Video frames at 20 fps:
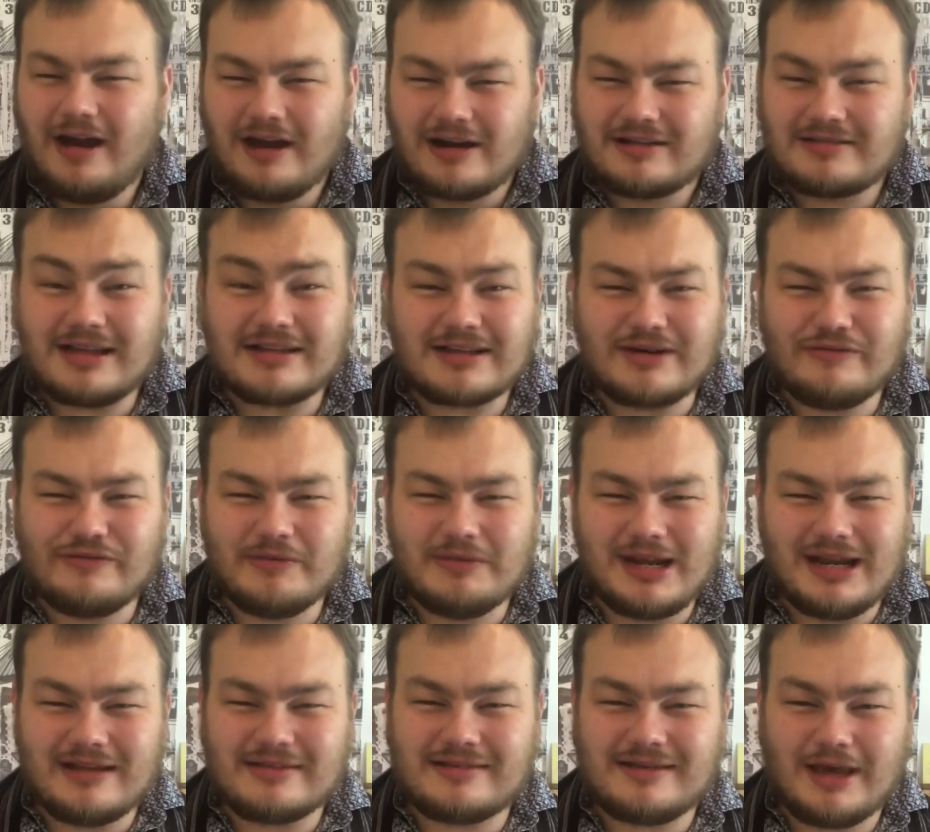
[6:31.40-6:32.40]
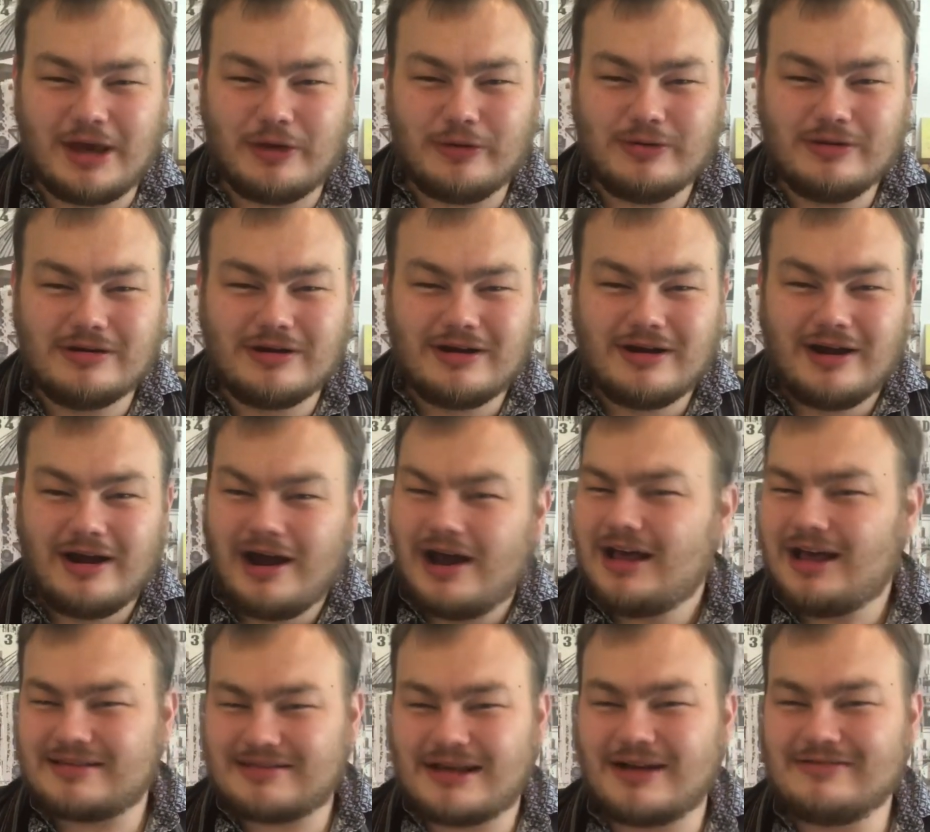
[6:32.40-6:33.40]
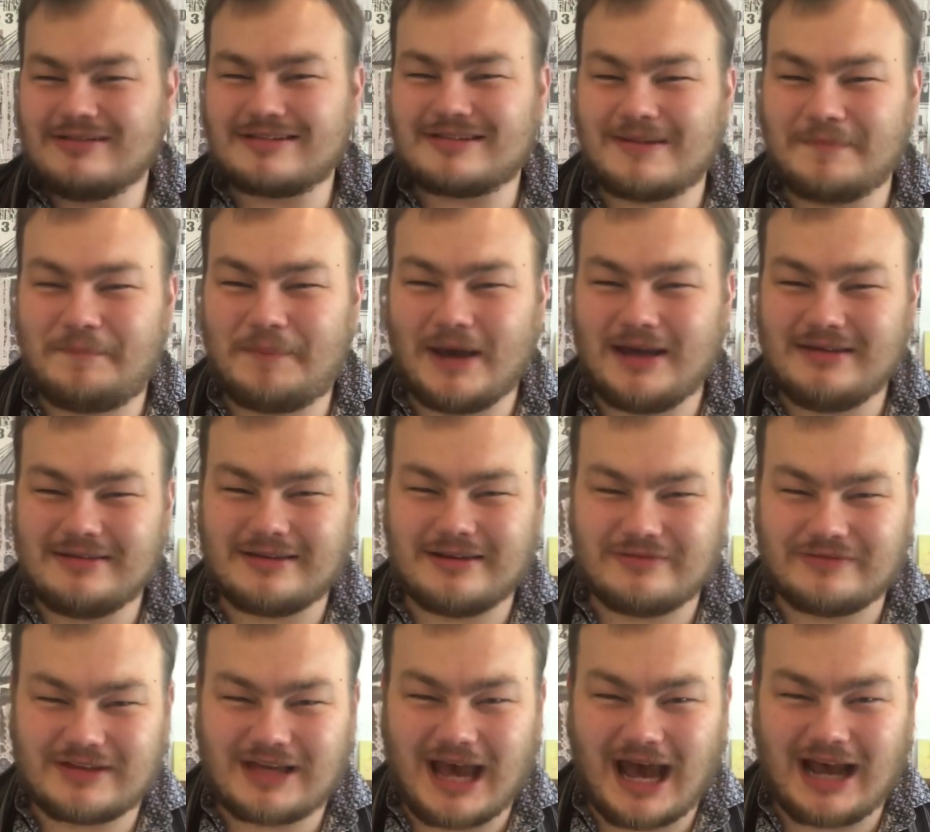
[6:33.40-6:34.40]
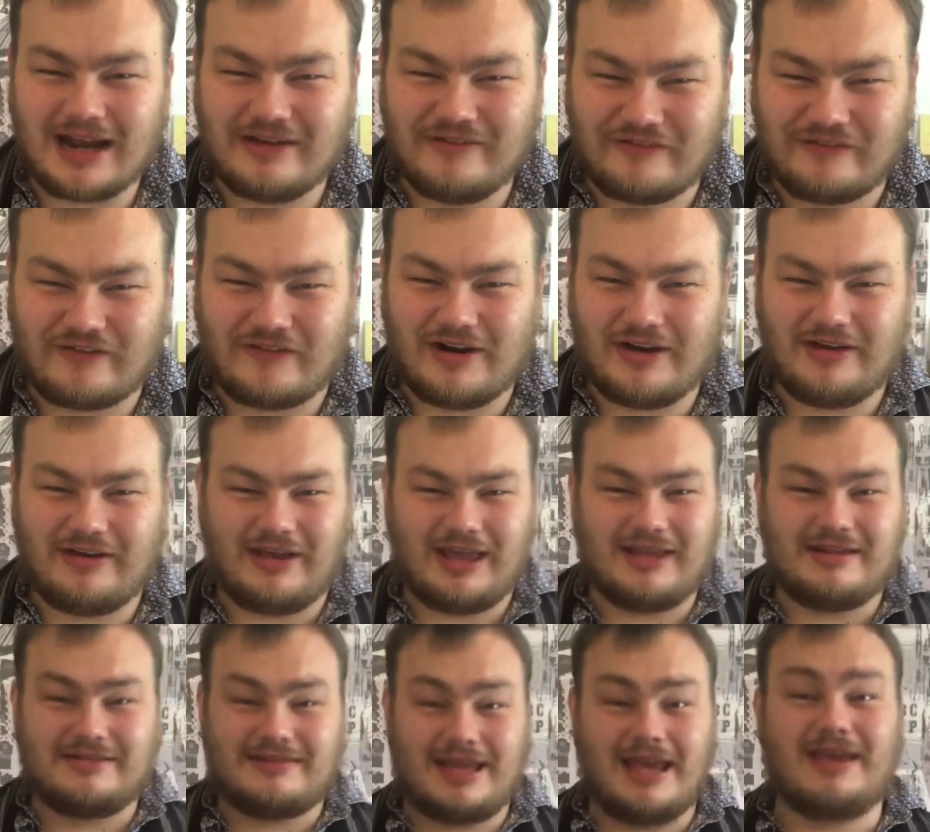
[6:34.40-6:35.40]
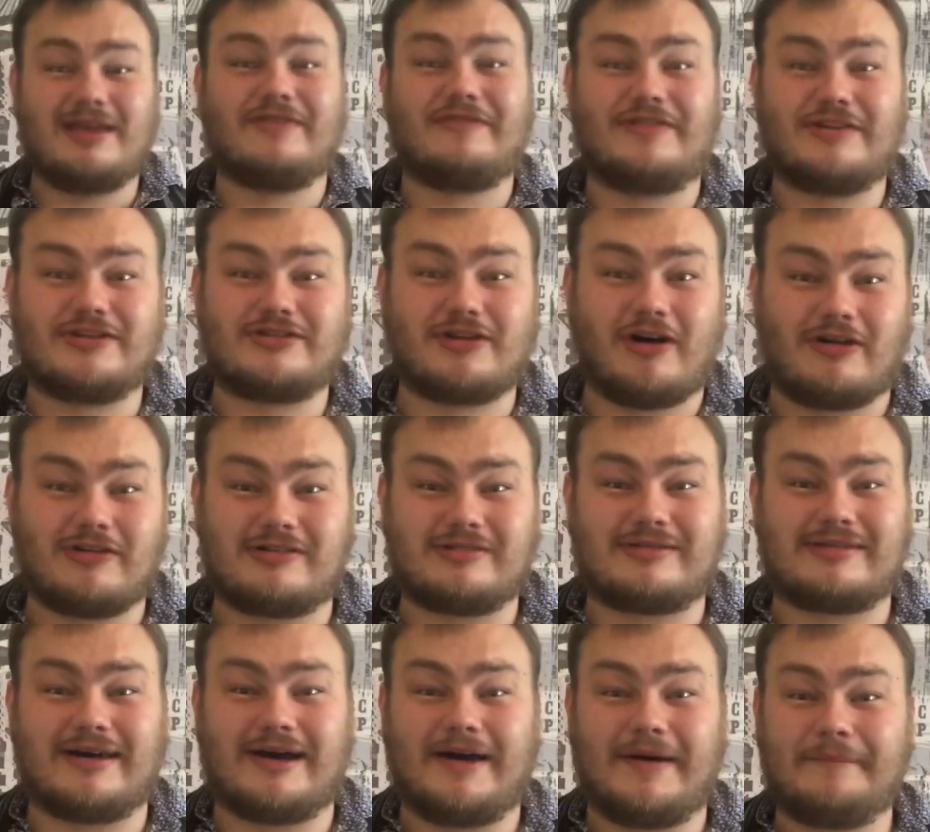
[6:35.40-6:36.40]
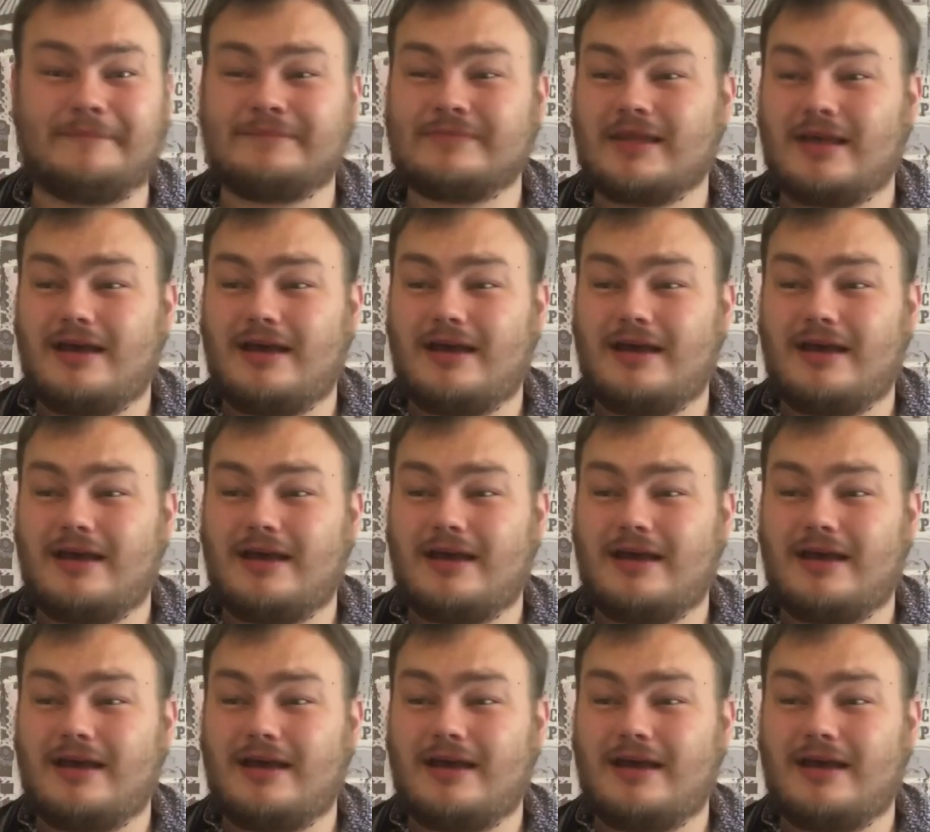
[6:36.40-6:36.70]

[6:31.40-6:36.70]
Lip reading: Does that sound familiar to you? That sounds like the painting of Gallifrey in Day of the Doctor.